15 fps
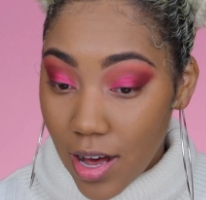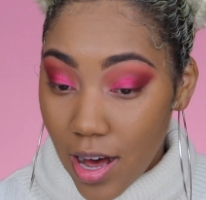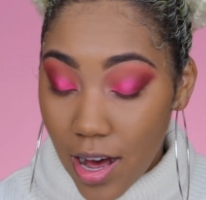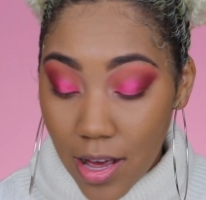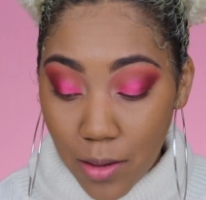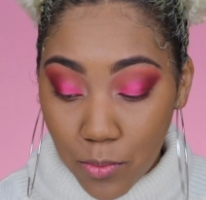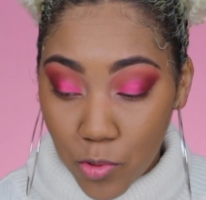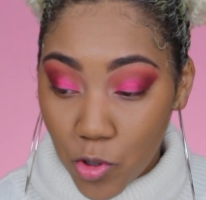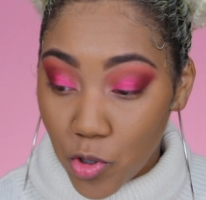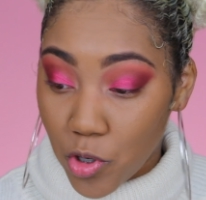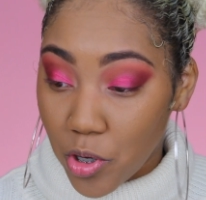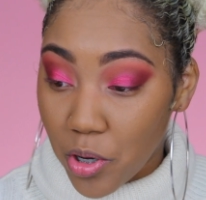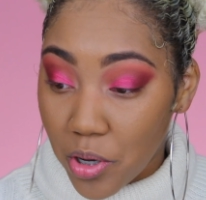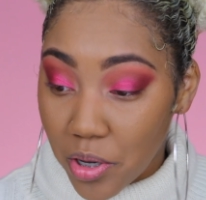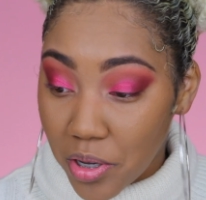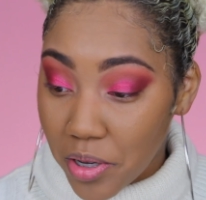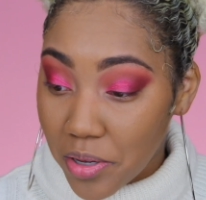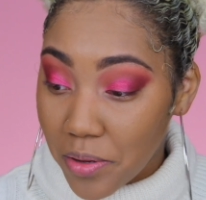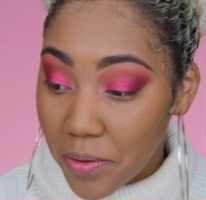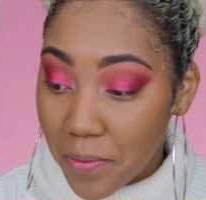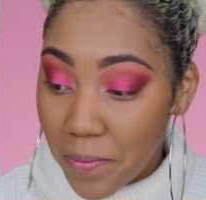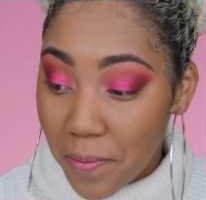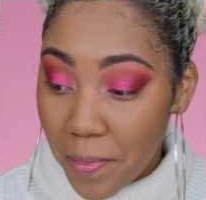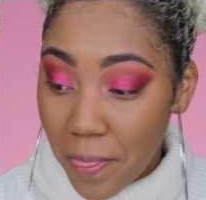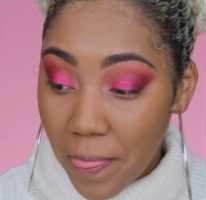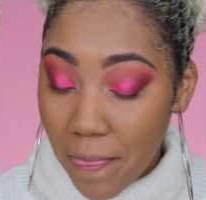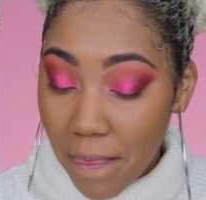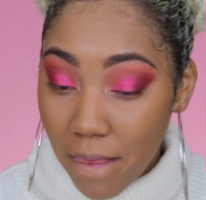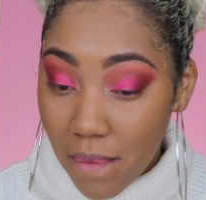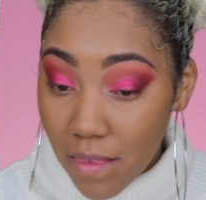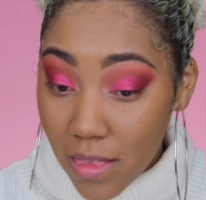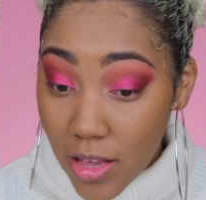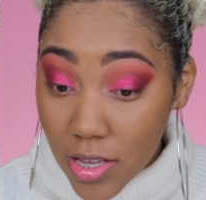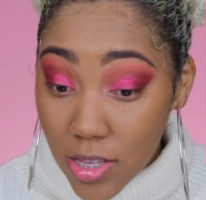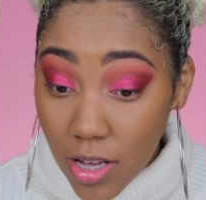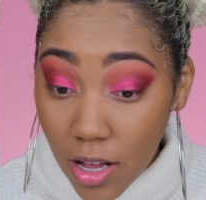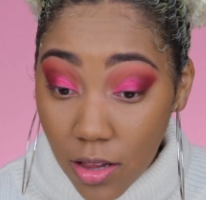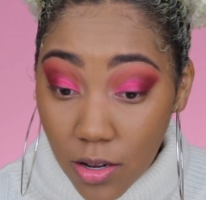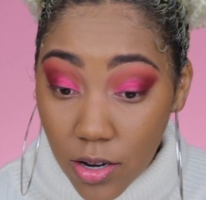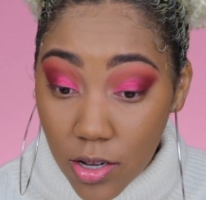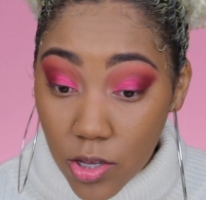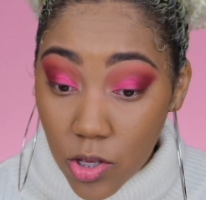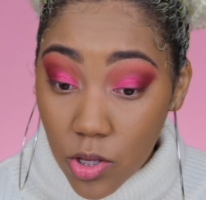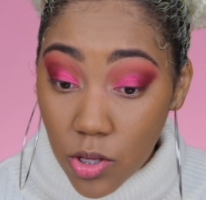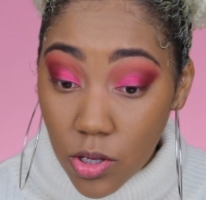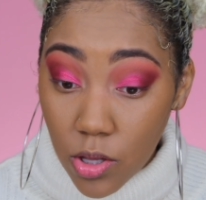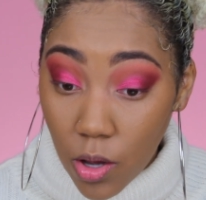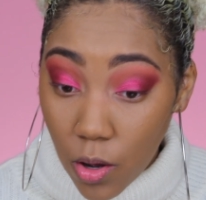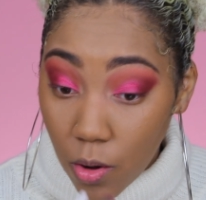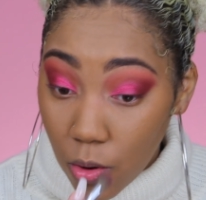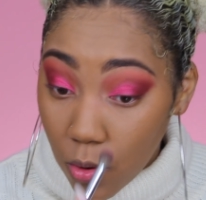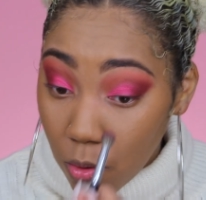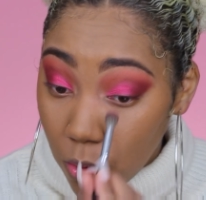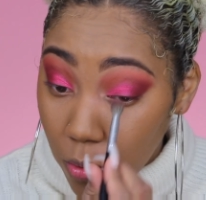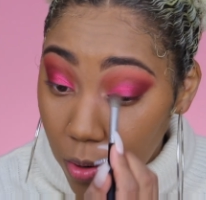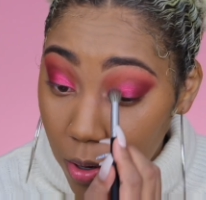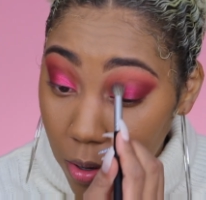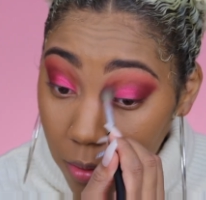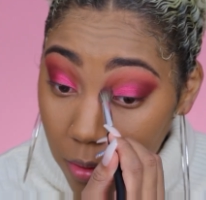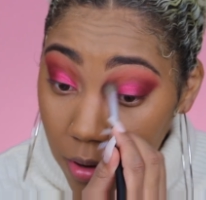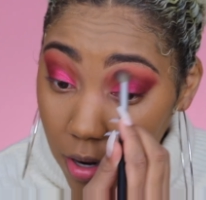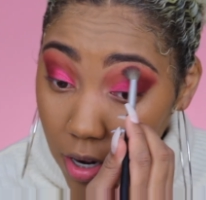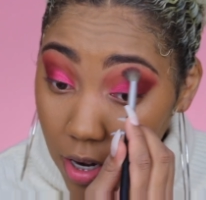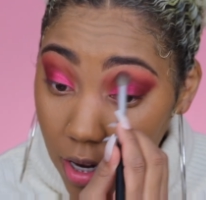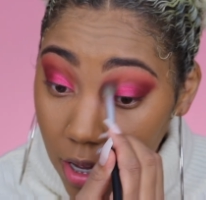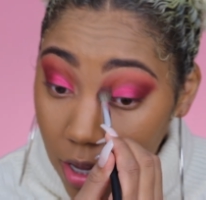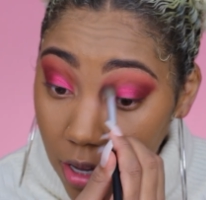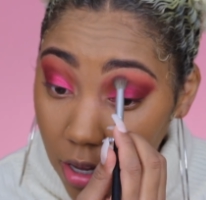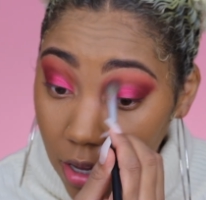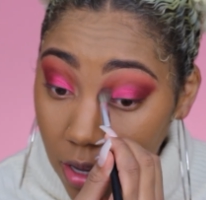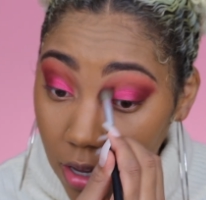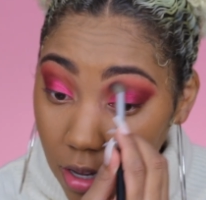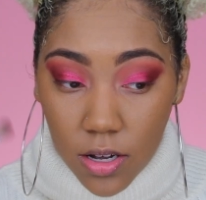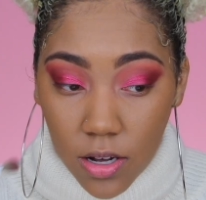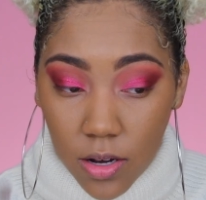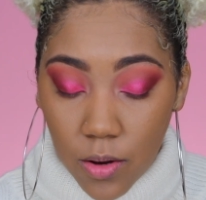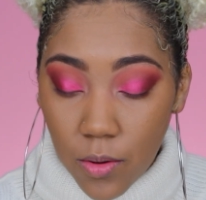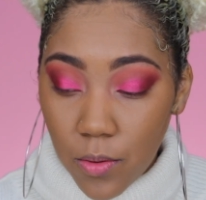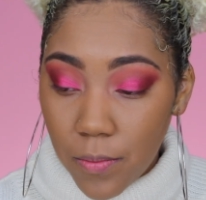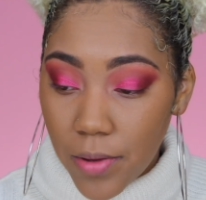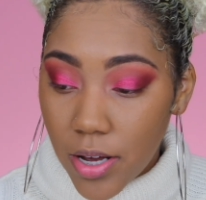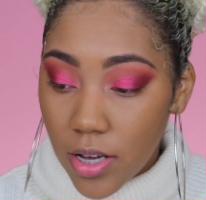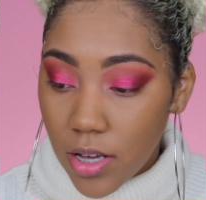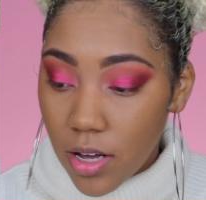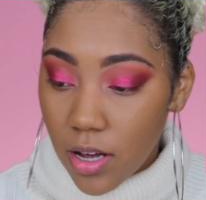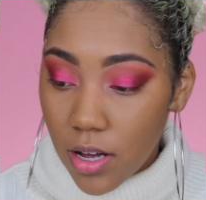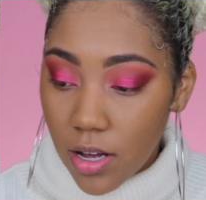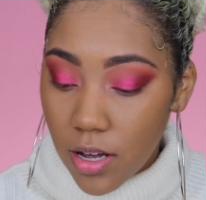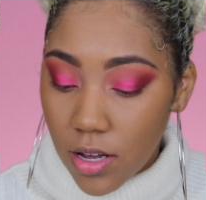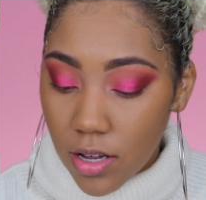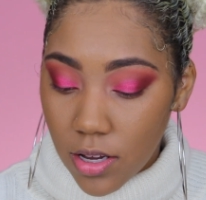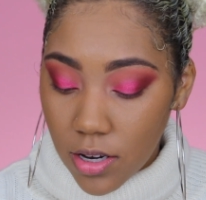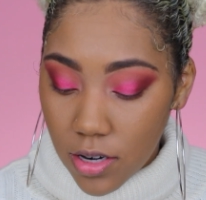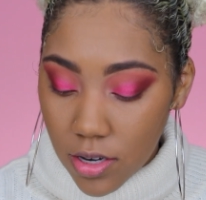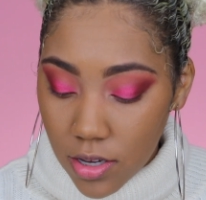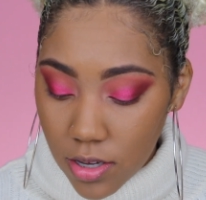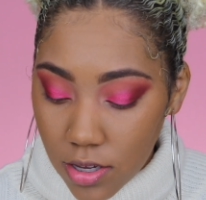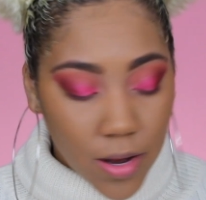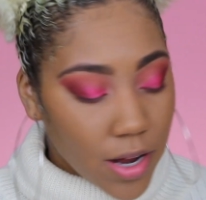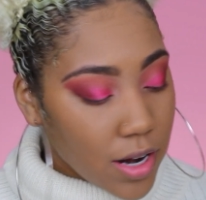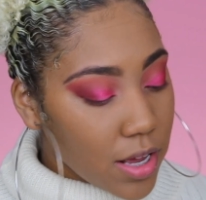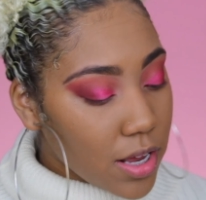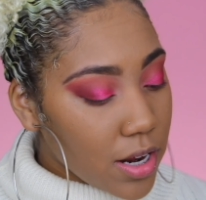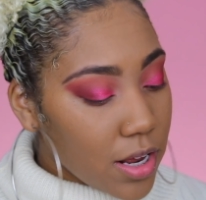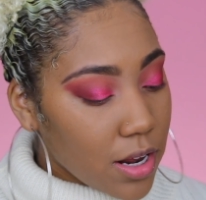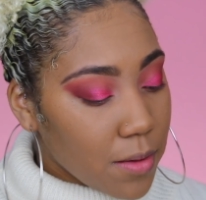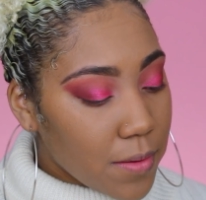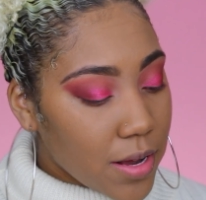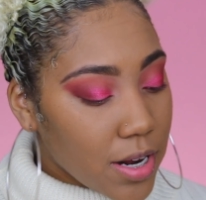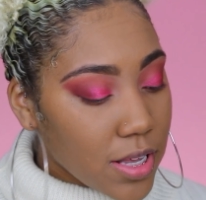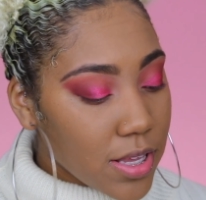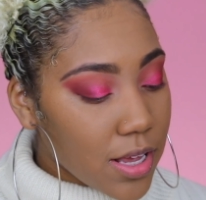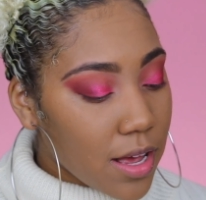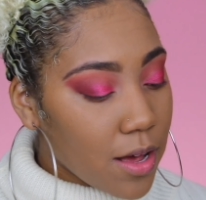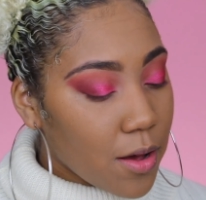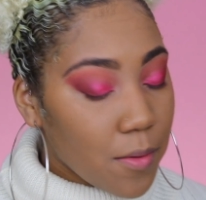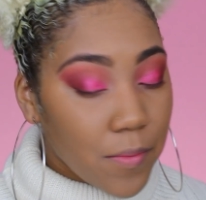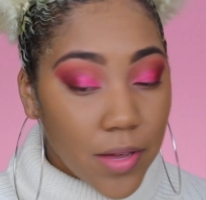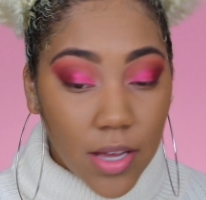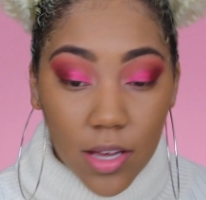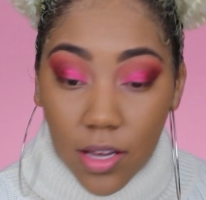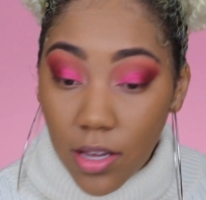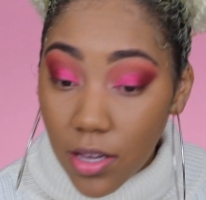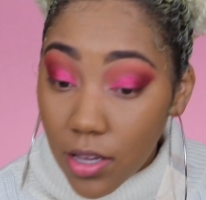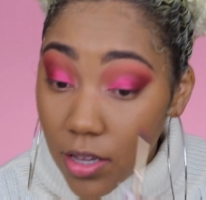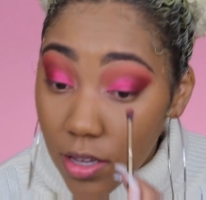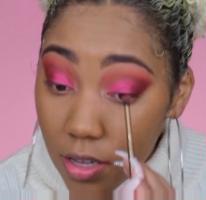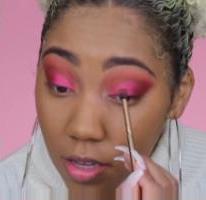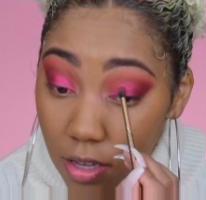I am shook. This color is so pretty. Oh my god. Why didn't anybody tell me?